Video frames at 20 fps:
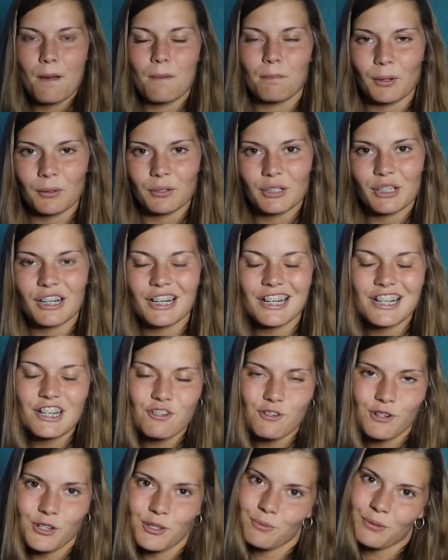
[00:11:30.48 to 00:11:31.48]
but we gotta
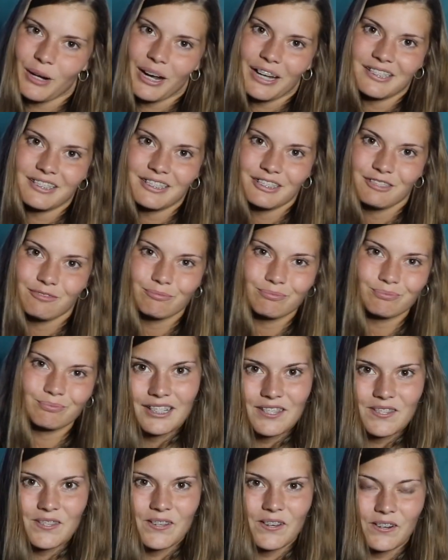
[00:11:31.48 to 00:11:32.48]
enjoy the ride.
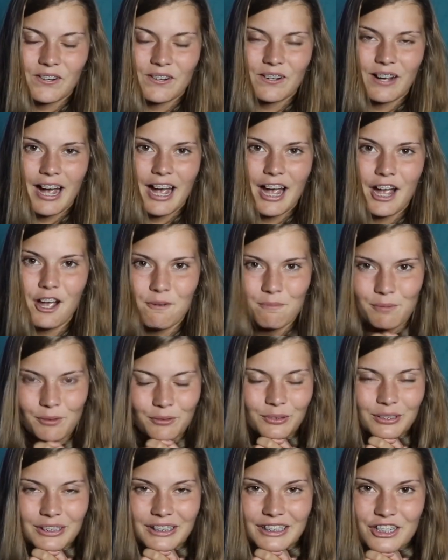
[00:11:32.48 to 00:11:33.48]
So I hope you
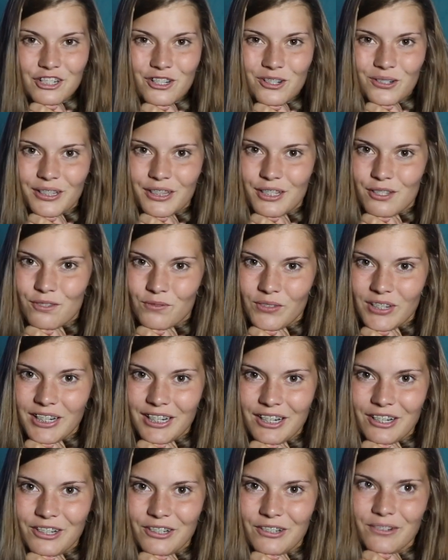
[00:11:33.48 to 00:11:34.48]
really enjoyed this
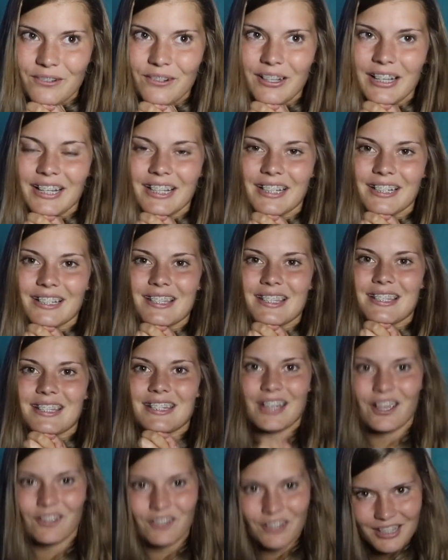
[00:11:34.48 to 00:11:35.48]
video. It's
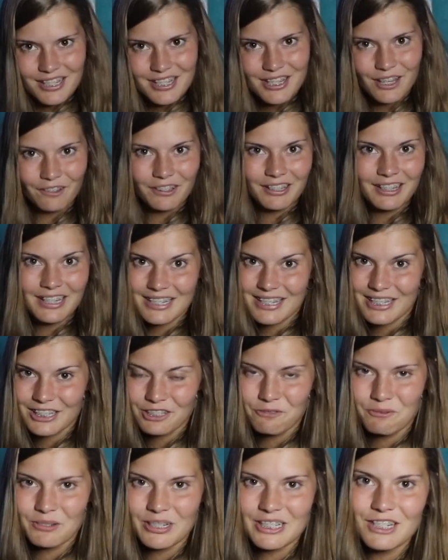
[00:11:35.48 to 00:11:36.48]
definitely something that's a
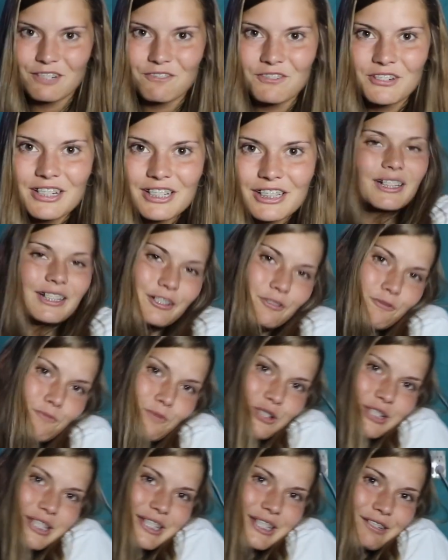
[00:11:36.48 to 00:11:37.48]
little bit different, a little
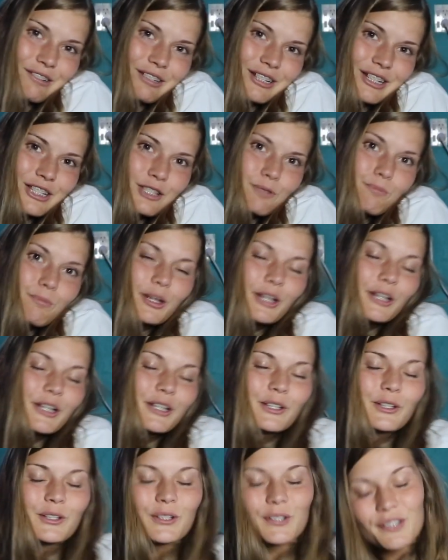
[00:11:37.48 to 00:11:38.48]
more serious, but
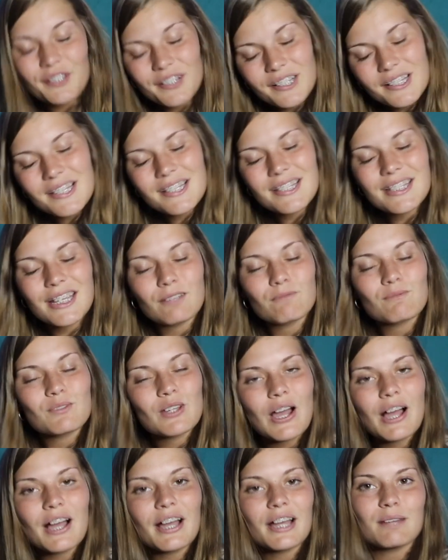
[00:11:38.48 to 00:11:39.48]
good at the same
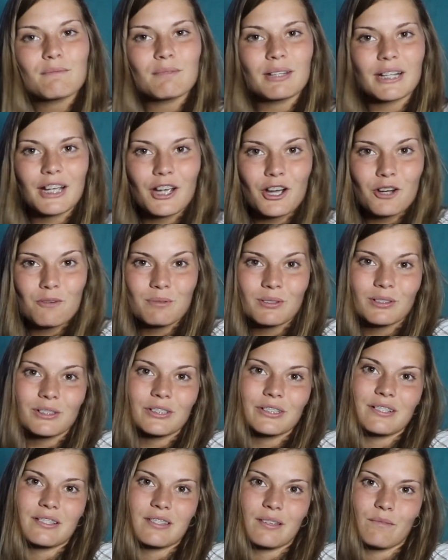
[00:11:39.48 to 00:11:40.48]
time, and I hope you
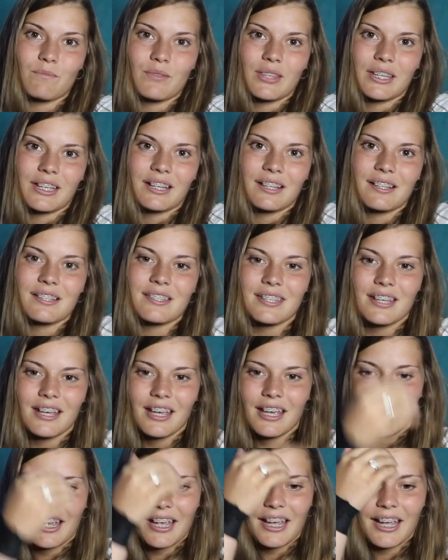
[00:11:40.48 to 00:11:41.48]
learned some things
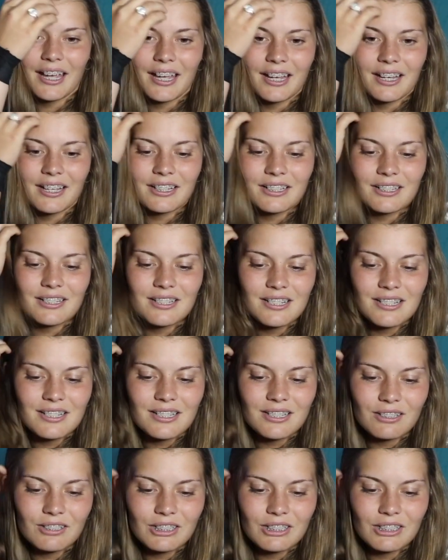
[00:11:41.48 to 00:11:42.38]
and